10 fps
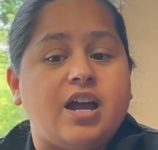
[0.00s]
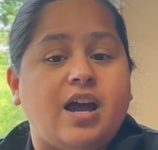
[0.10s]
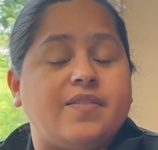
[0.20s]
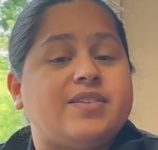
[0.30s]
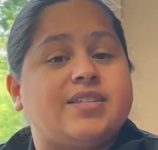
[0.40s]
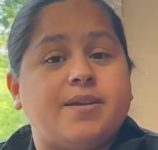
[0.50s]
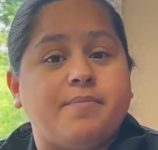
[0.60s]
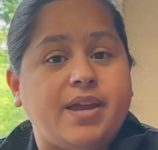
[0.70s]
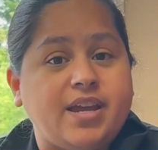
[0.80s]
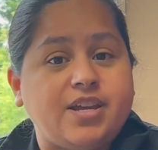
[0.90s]
on the same
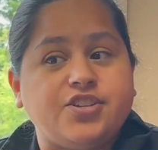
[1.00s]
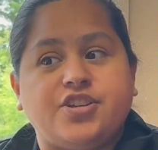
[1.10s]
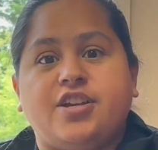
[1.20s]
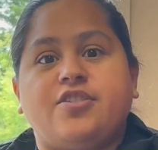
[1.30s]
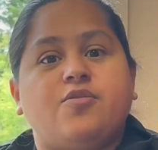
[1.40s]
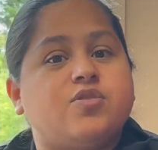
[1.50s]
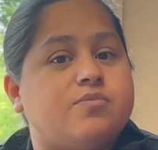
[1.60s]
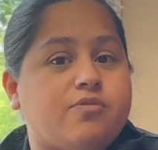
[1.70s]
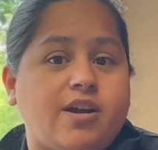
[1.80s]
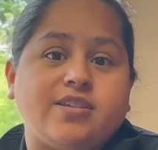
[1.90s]
page and no
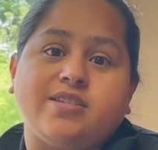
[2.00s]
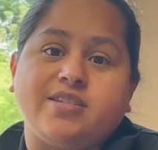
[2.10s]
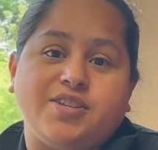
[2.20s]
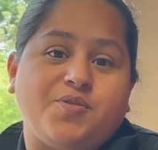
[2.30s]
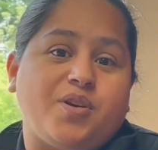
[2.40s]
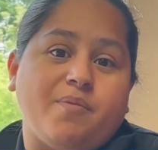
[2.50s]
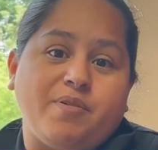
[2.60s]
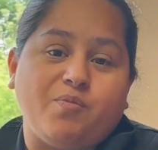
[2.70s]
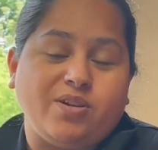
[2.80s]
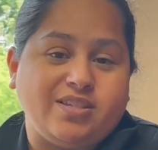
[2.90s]
surprises, and you come
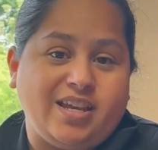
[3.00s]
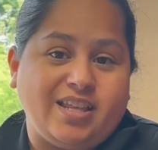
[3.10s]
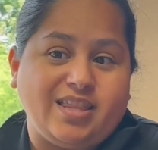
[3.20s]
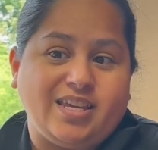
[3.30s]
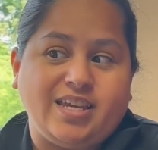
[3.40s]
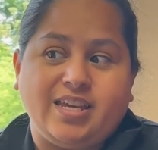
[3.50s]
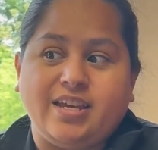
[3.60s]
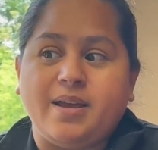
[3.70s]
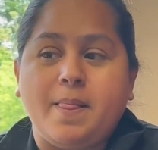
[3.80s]
in one day thinking